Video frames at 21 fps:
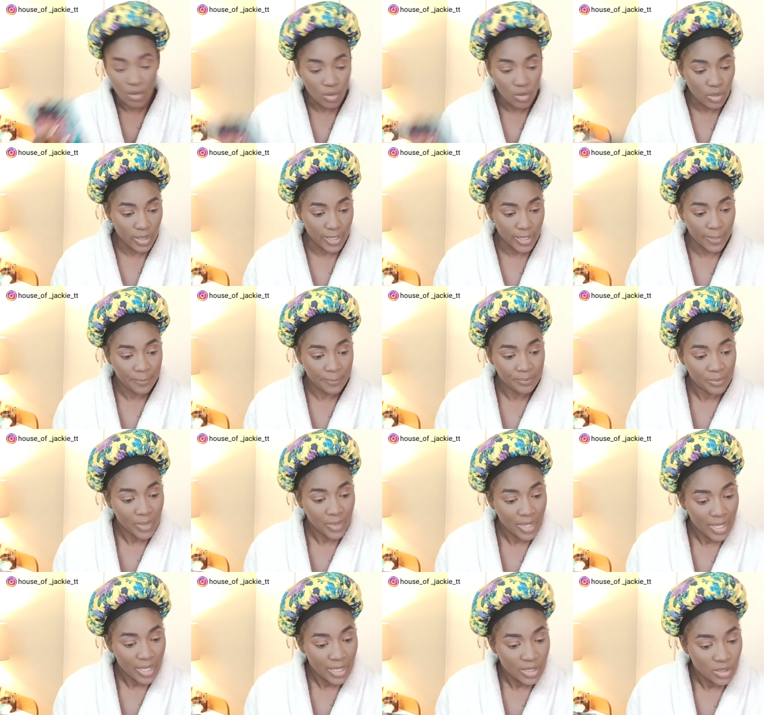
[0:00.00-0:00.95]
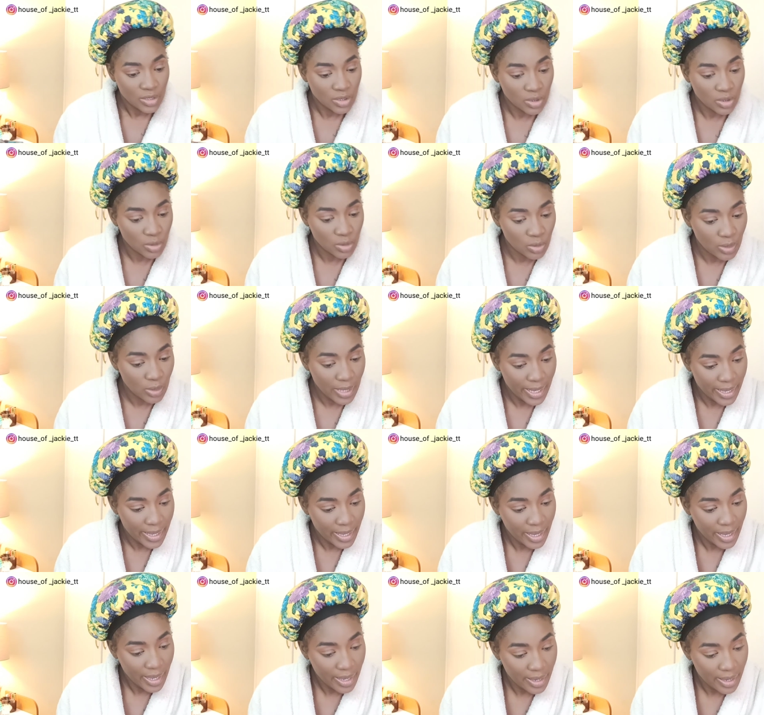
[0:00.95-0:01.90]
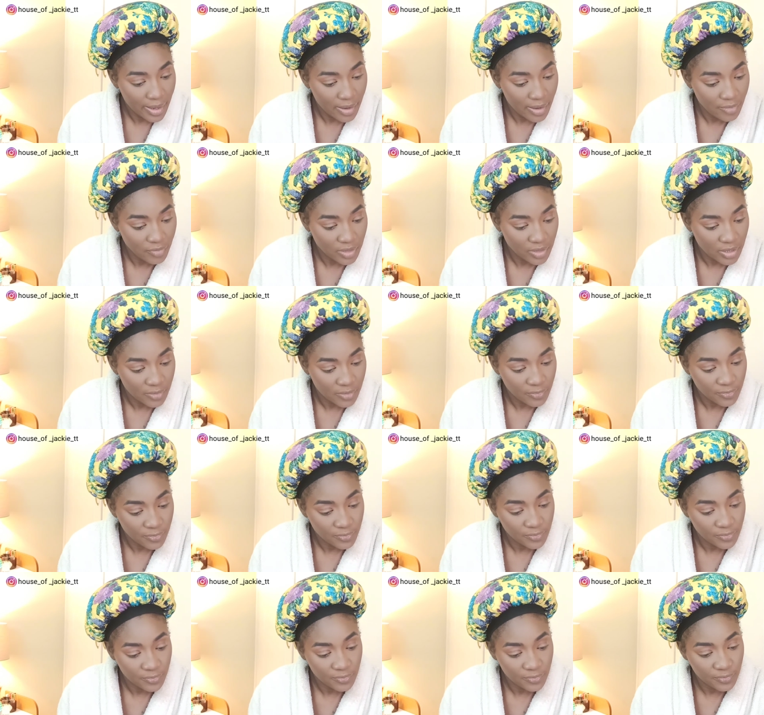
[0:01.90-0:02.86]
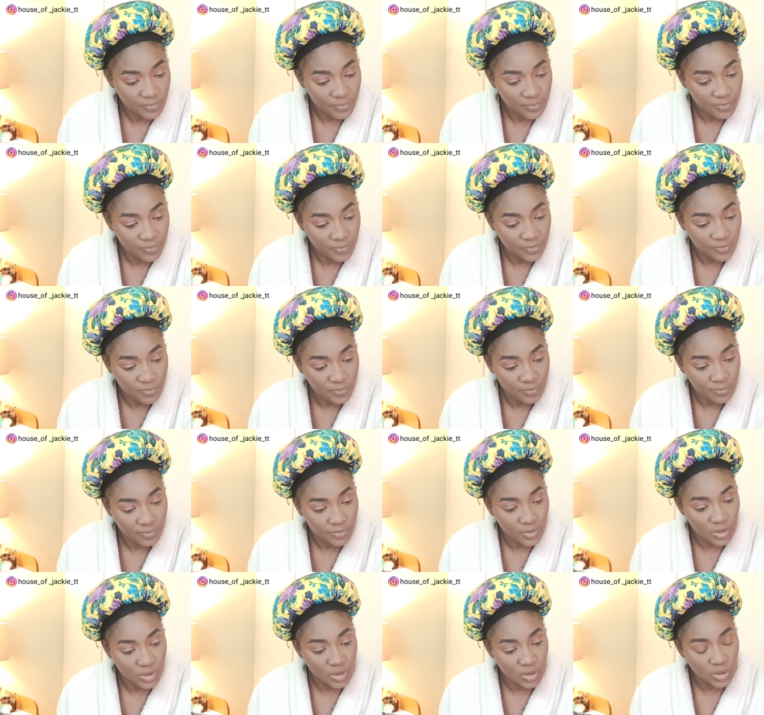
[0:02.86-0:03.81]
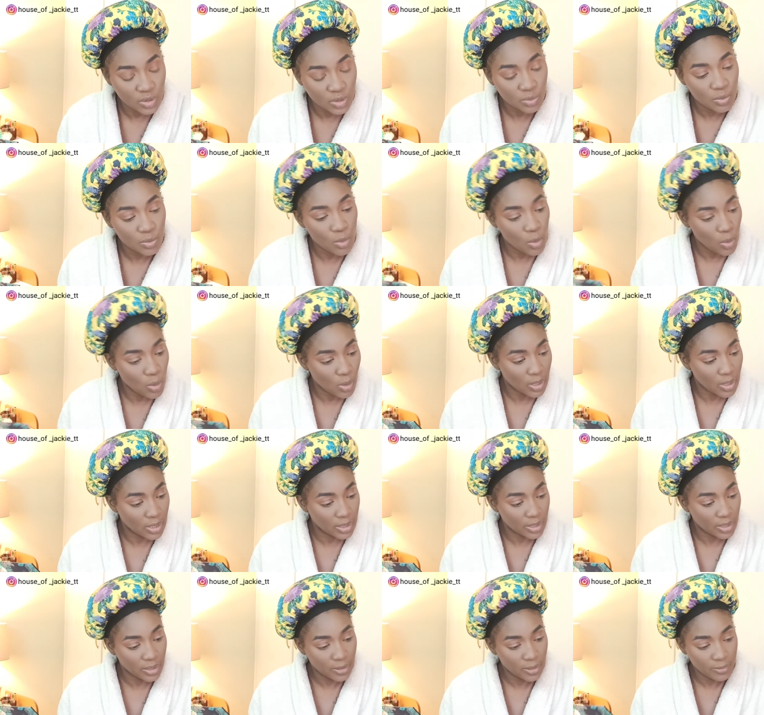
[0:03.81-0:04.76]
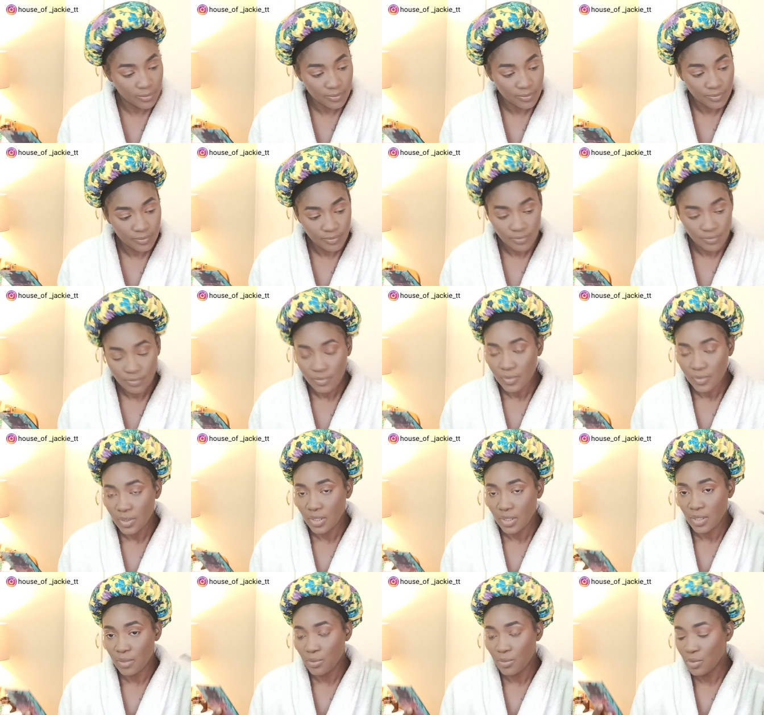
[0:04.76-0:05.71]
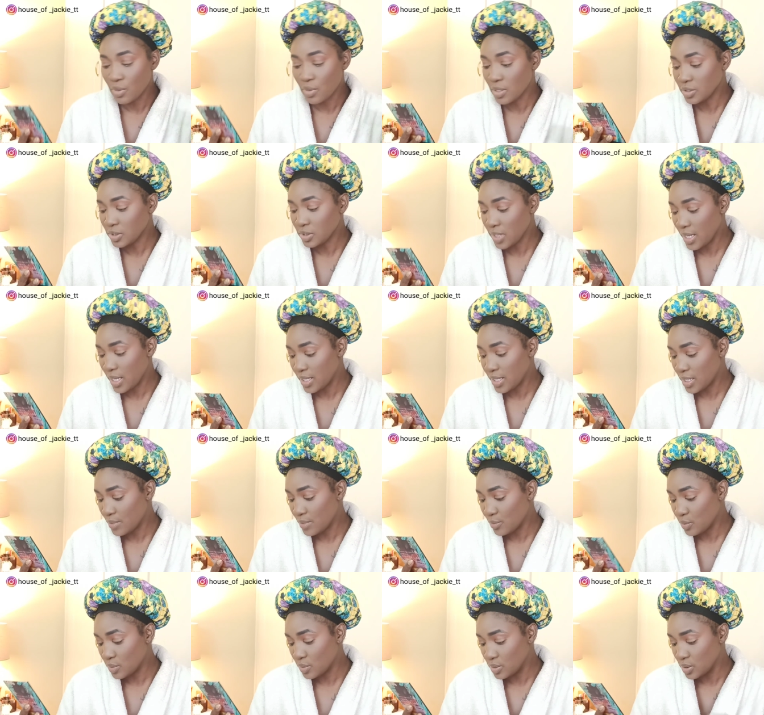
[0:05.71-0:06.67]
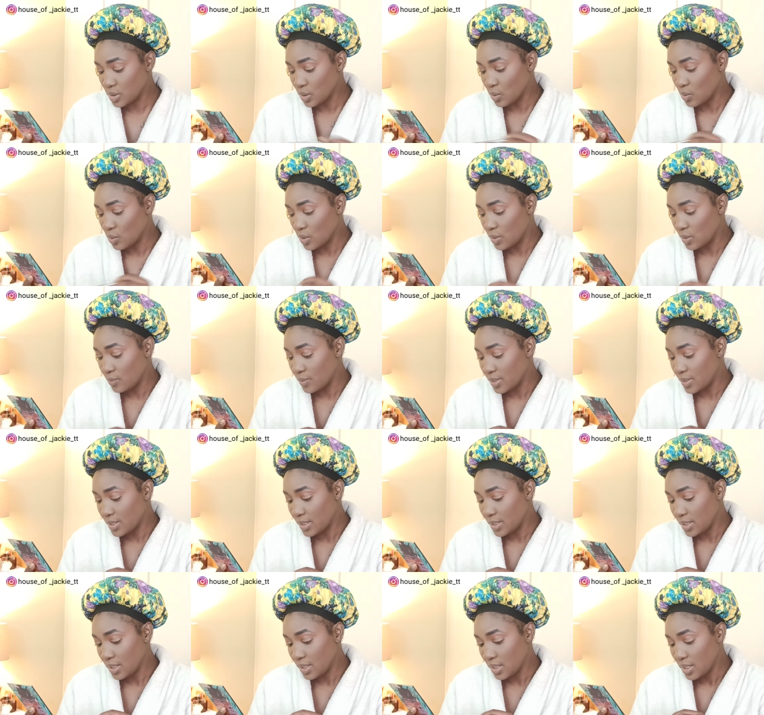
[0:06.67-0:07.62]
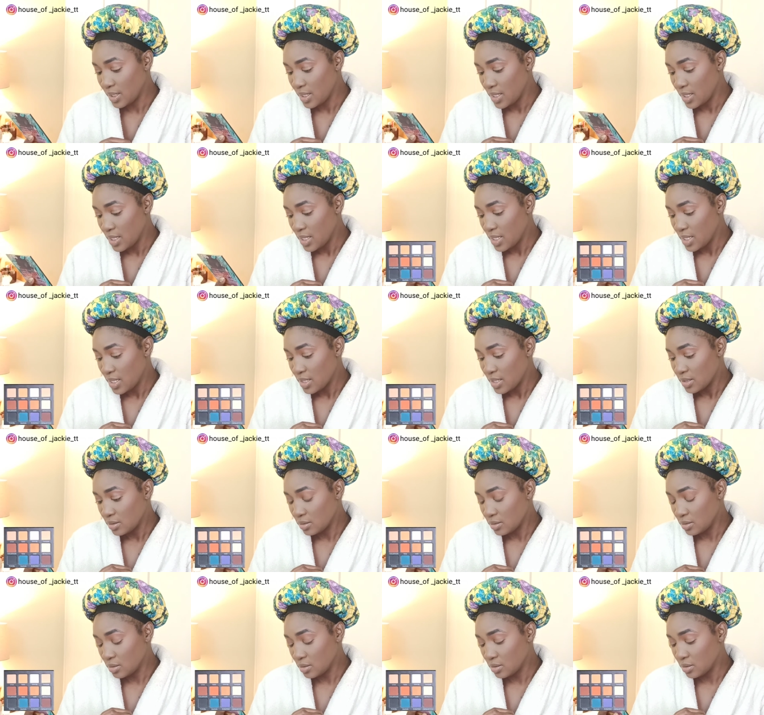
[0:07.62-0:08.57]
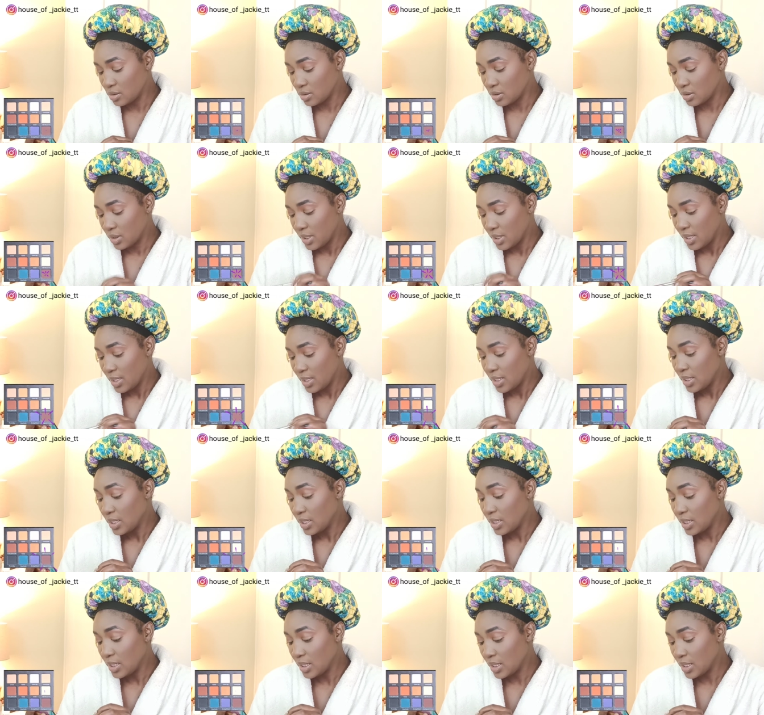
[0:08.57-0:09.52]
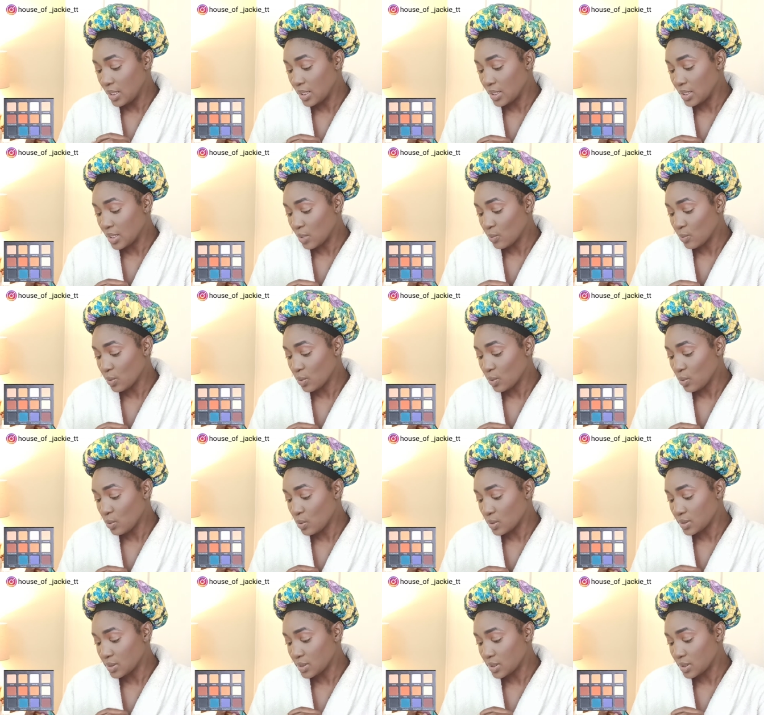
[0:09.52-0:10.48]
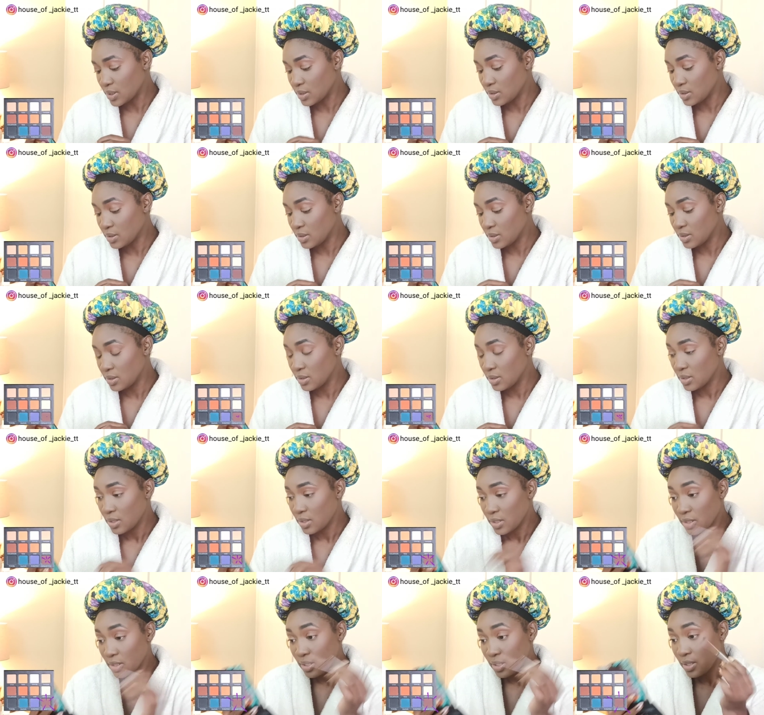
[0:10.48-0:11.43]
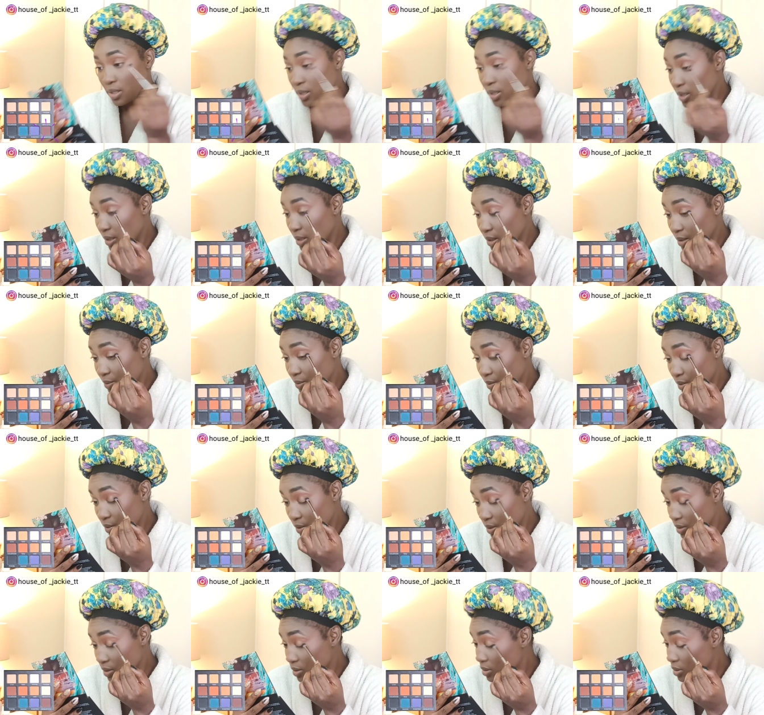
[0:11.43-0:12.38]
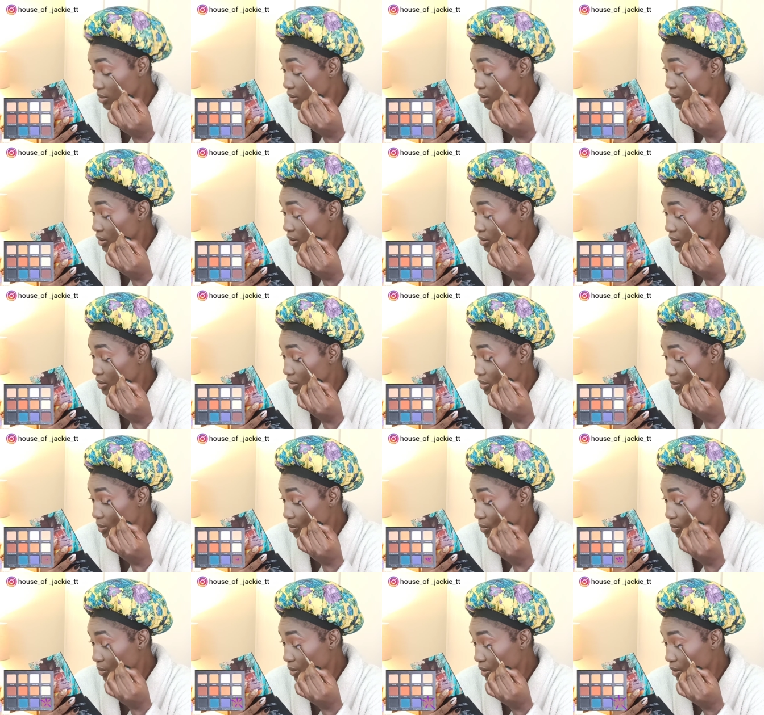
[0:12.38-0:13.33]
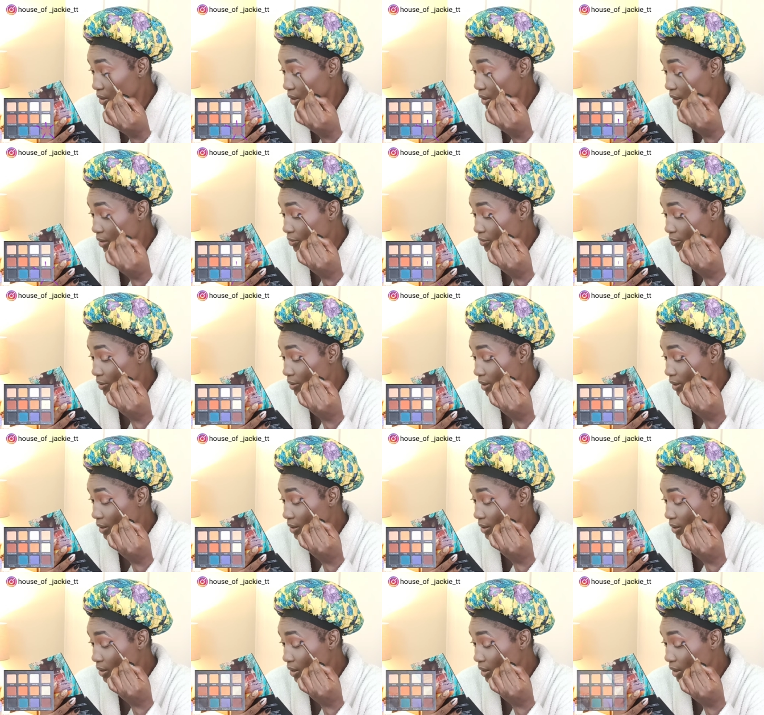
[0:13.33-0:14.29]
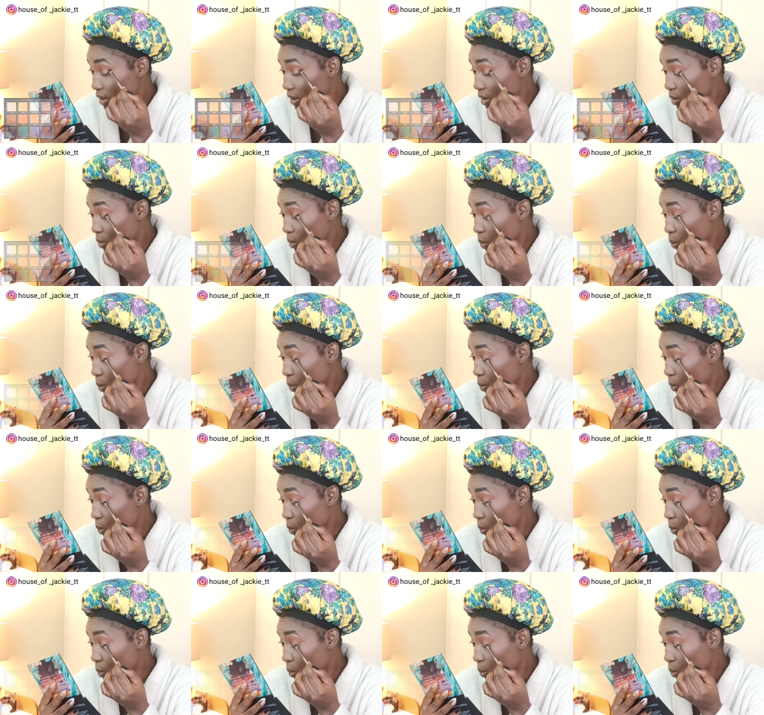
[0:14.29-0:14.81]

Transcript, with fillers: okay so I have a smaller brush and I'm going to go in with uh, healing with horses and I'm going to just work that right here